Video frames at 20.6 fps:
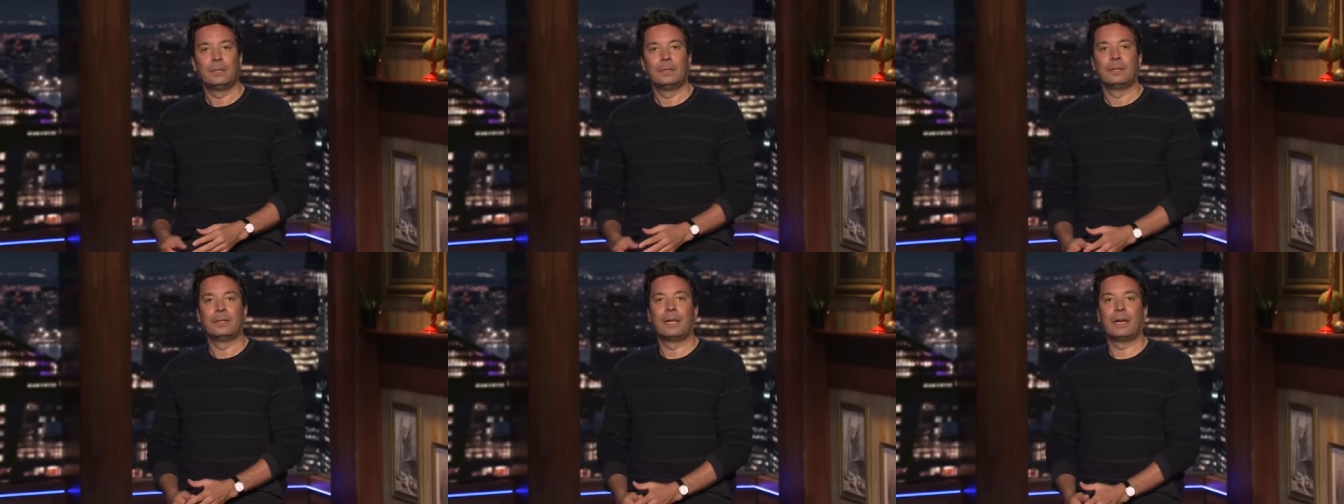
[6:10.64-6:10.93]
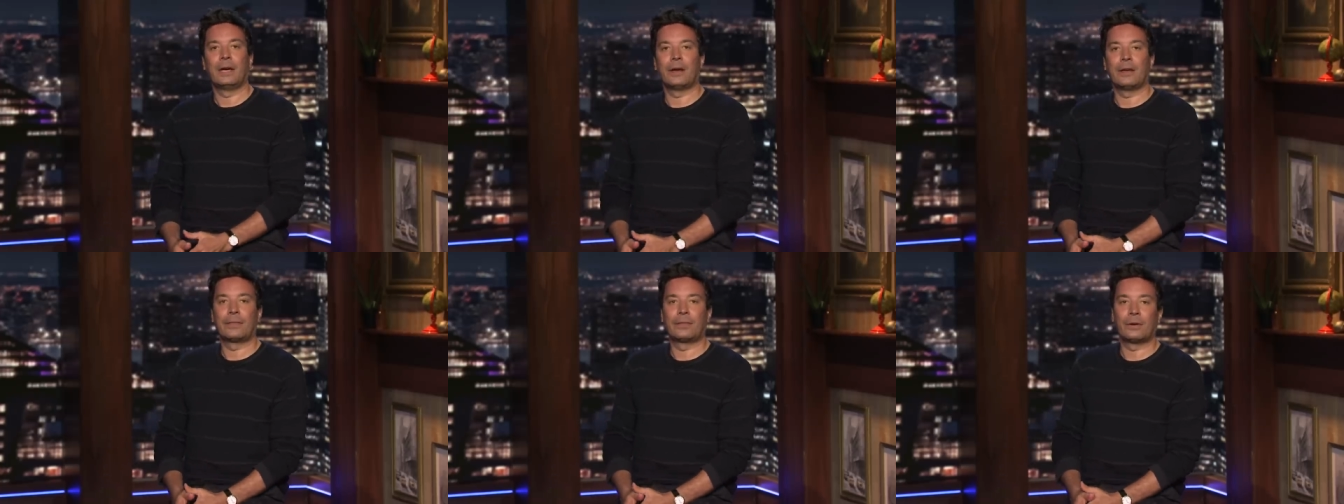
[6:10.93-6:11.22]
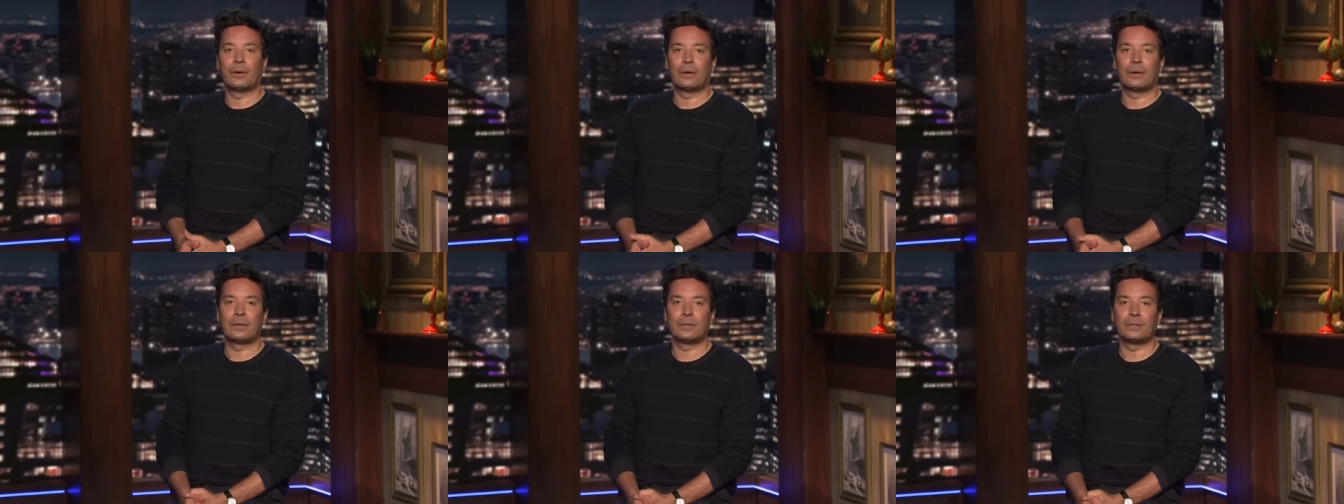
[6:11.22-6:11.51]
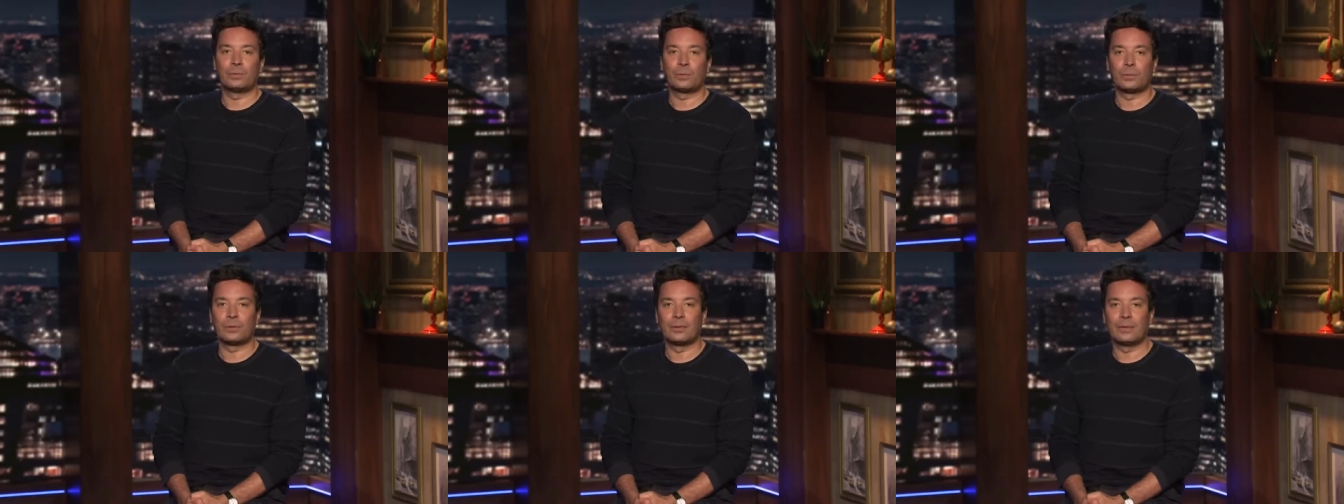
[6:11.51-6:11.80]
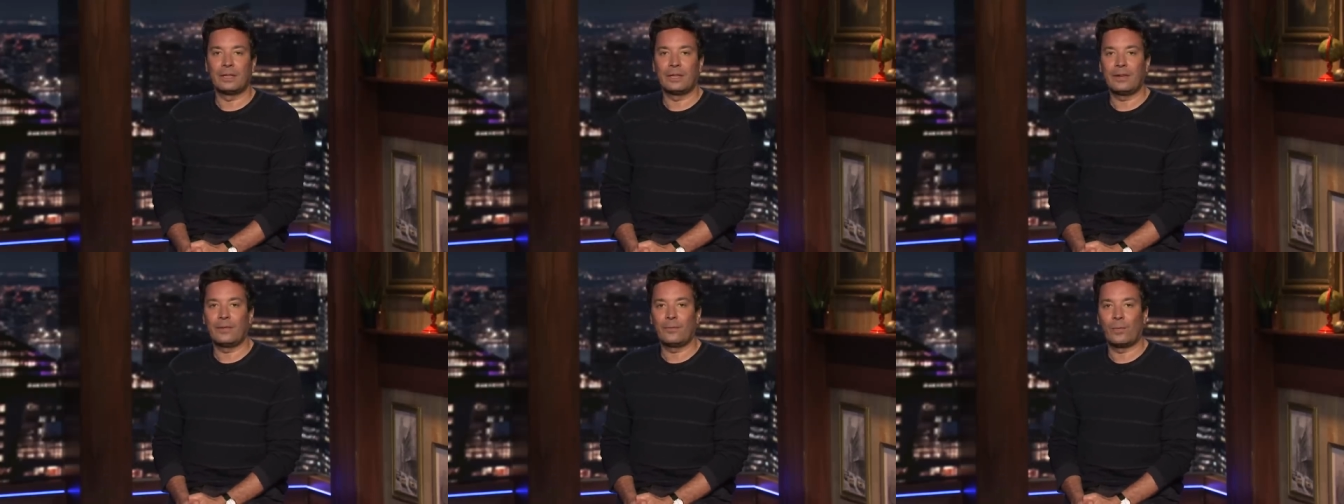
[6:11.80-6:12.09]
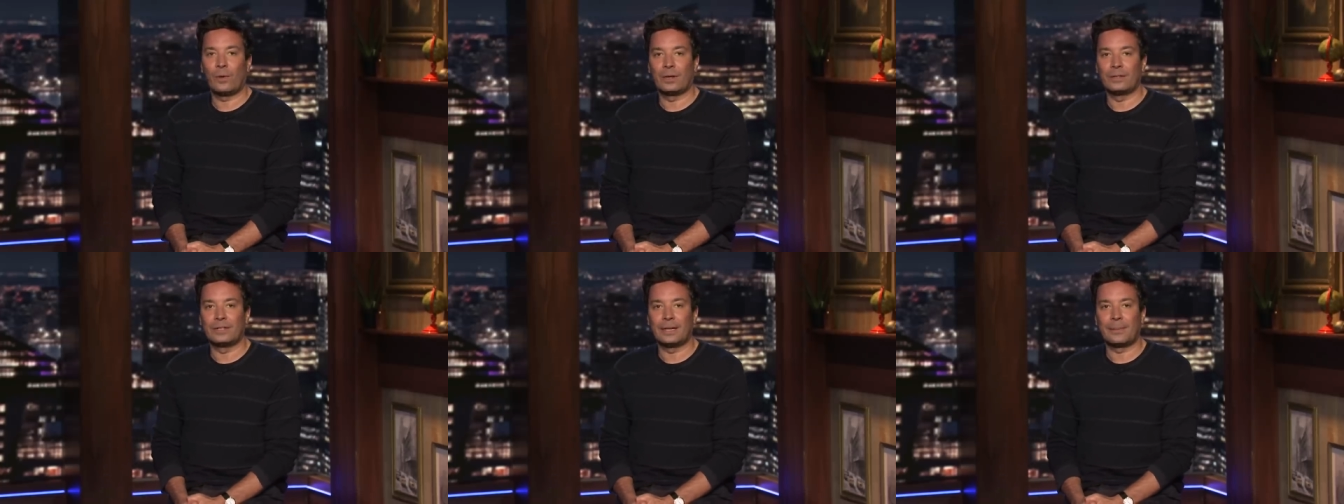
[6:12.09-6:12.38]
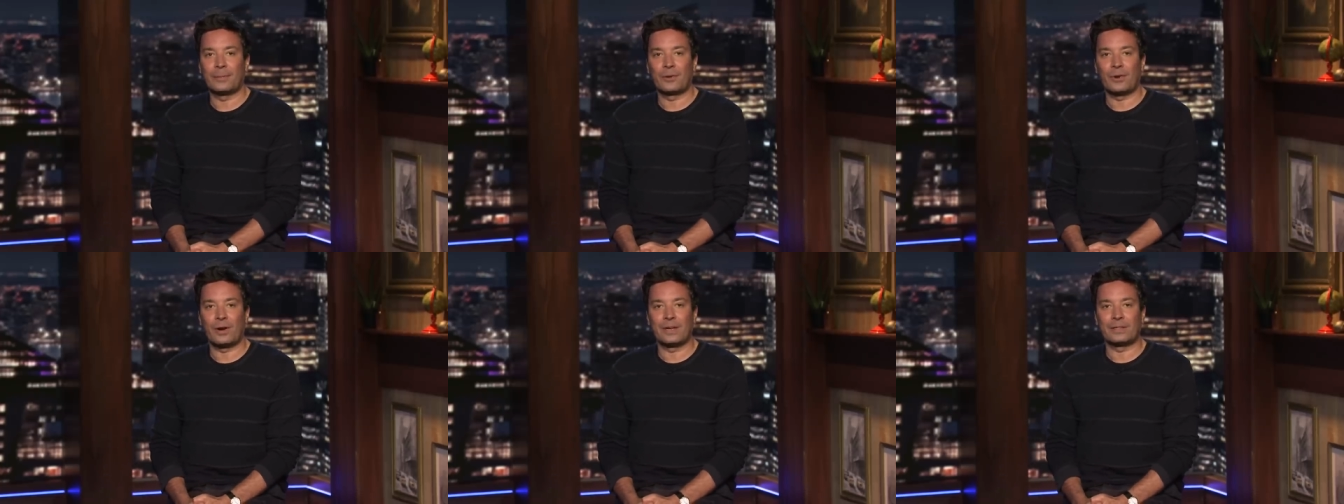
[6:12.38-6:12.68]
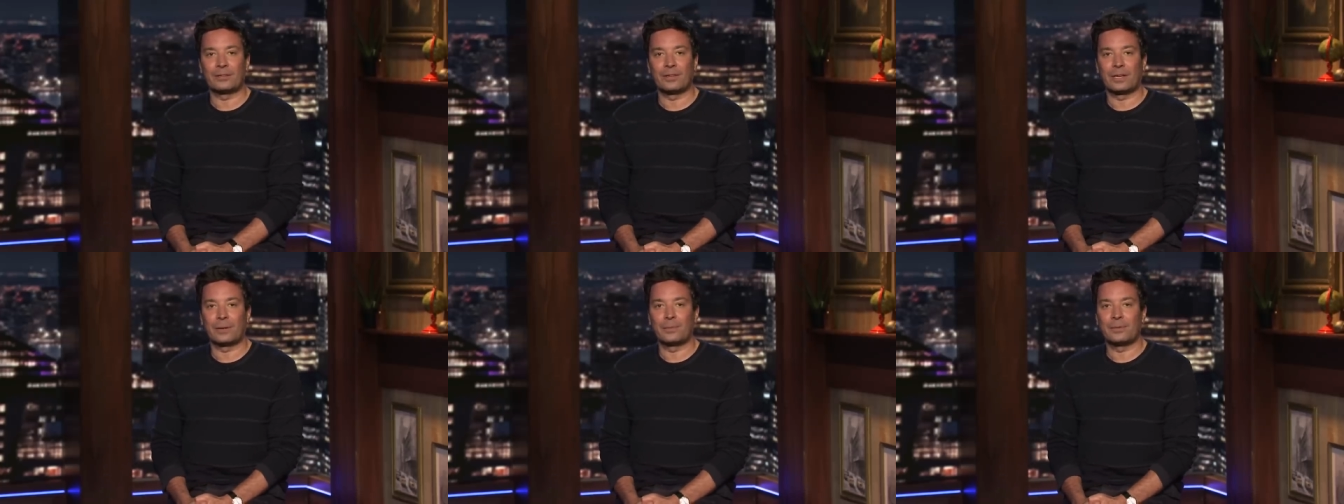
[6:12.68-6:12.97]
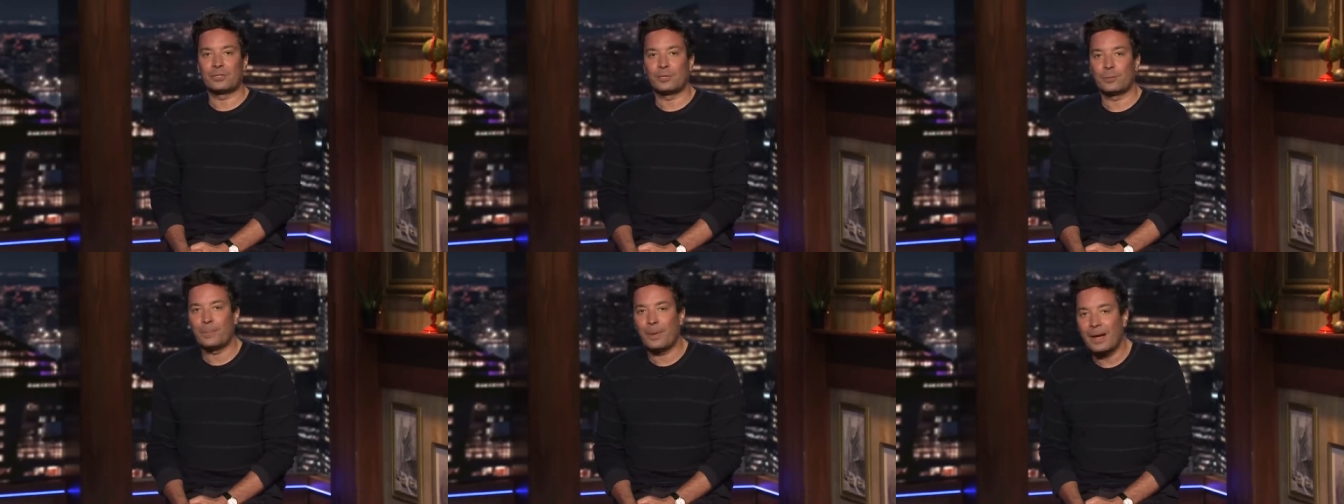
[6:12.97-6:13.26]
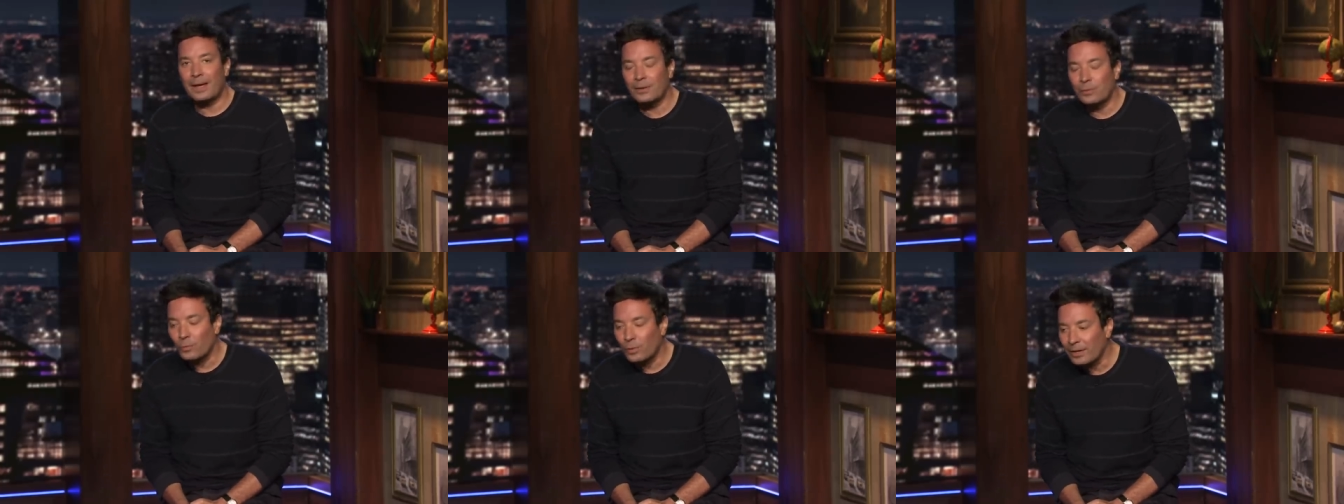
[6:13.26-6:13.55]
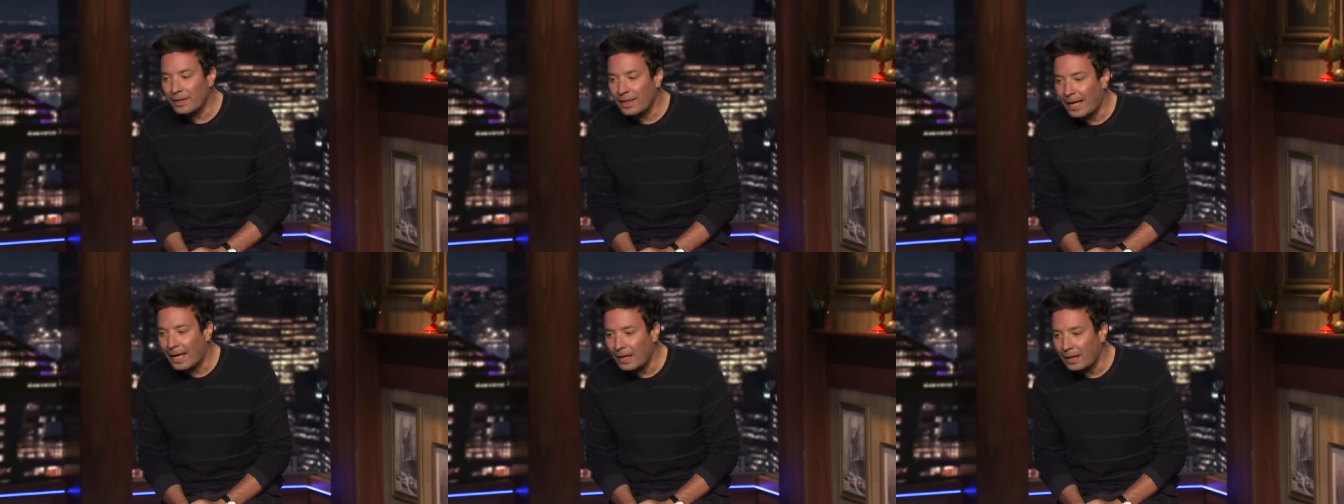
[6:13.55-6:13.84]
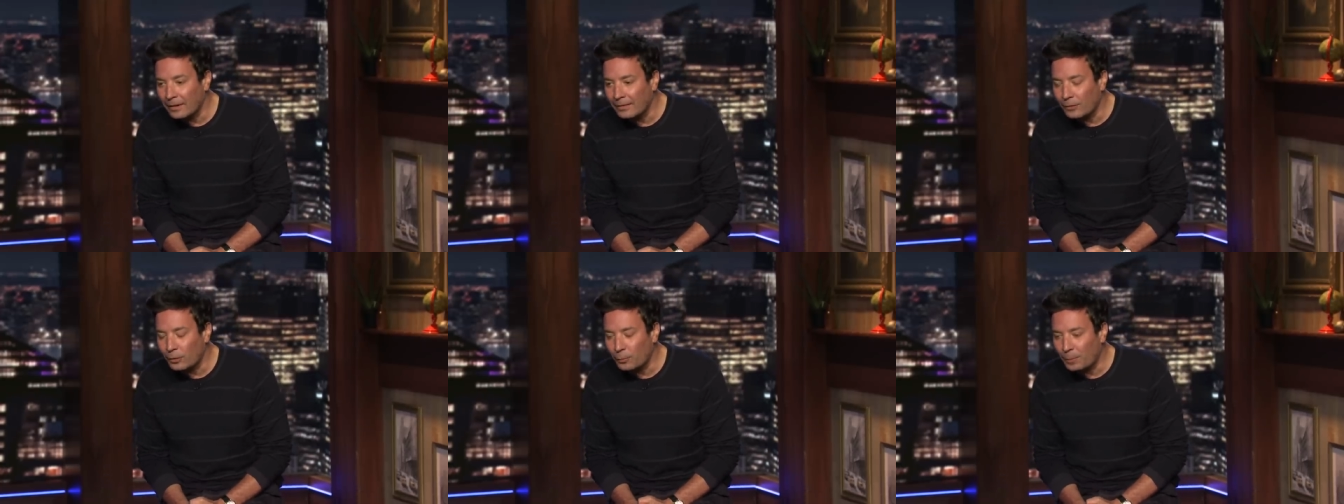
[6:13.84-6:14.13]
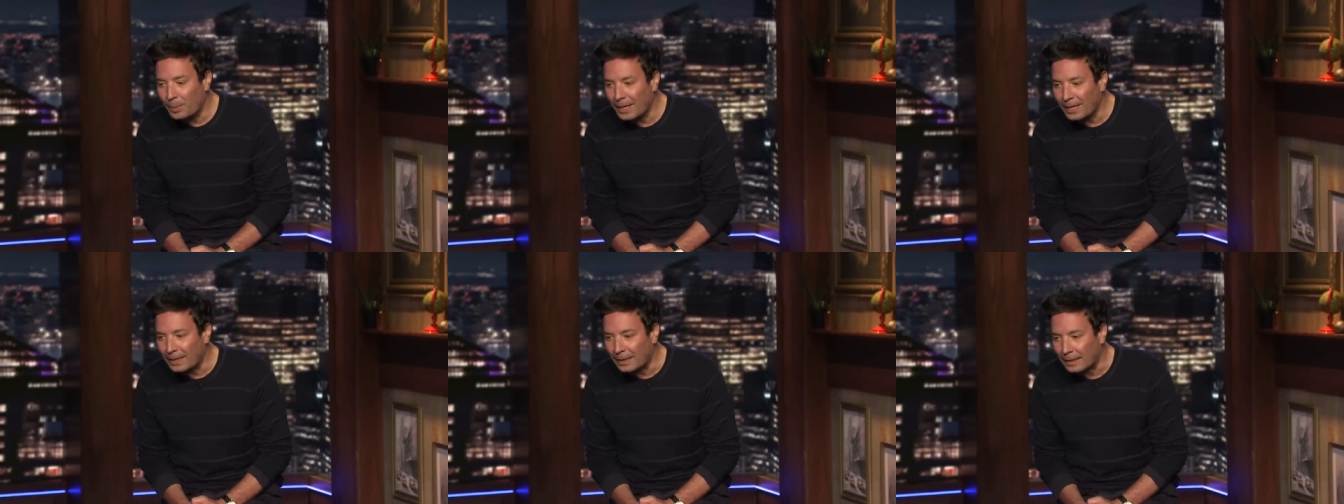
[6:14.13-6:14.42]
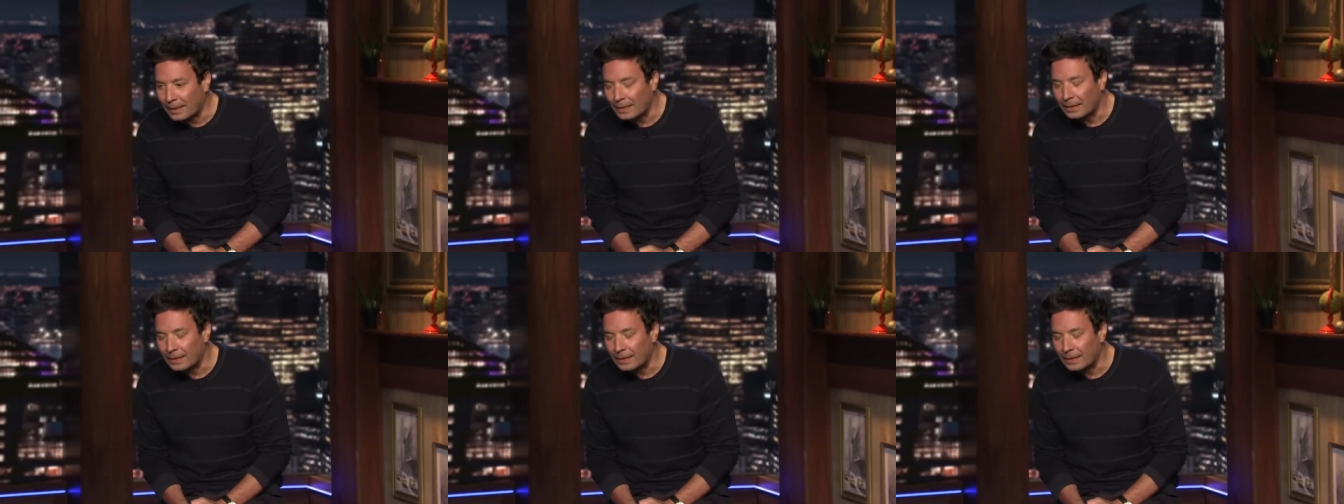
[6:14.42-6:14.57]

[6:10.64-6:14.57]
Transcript: Yeah, authorities were relieved, while Democrats were like, "Mr. Biden, where the hell have you been?"